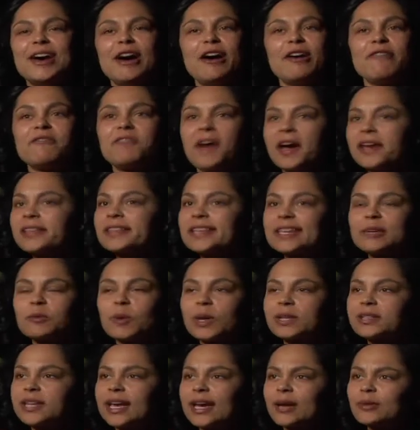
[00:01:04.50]
finally,
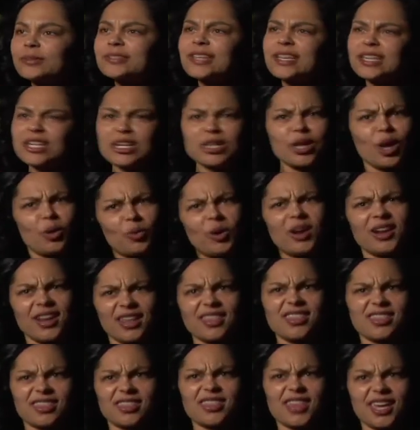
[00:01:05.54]
one day, I was like, you know what? I
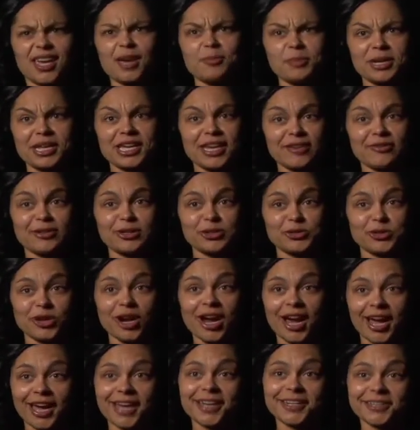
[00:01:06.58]
think I'm going to give it a
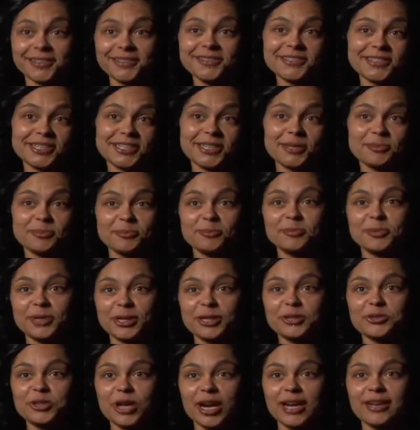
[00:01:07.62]
try. I think I'm
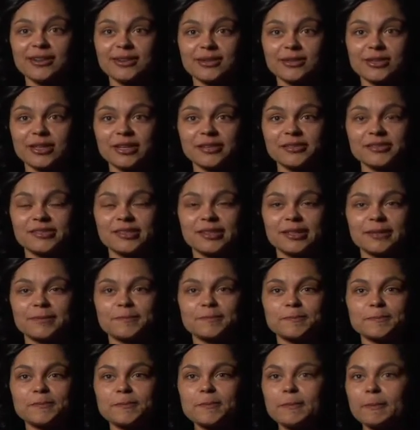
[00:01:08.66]
going to try and do this. And
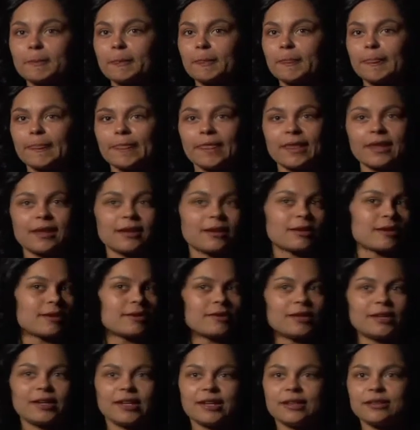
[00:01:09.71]

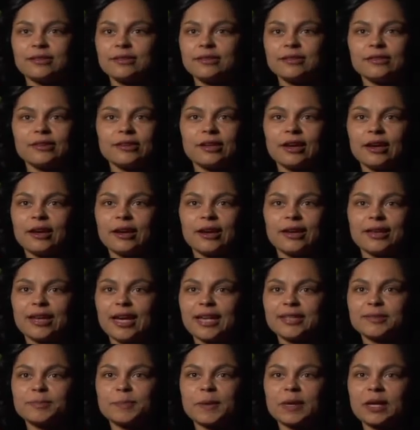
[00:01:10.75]
it
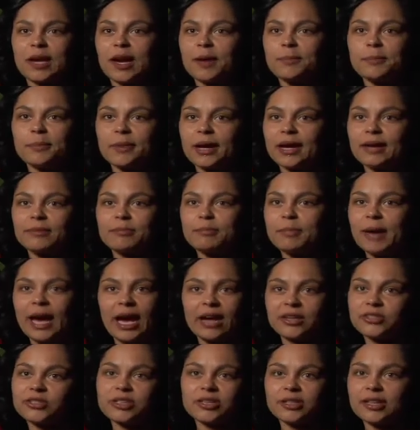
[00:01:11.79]
has become my
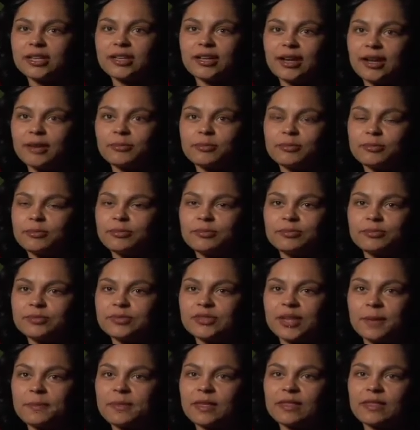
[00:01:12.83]
passion and
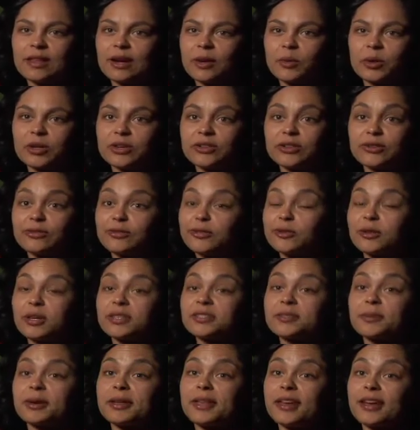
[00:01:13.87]
something that I want to do for the
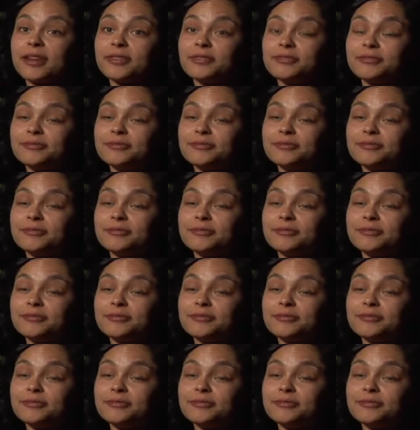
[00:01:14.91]
rest of my life.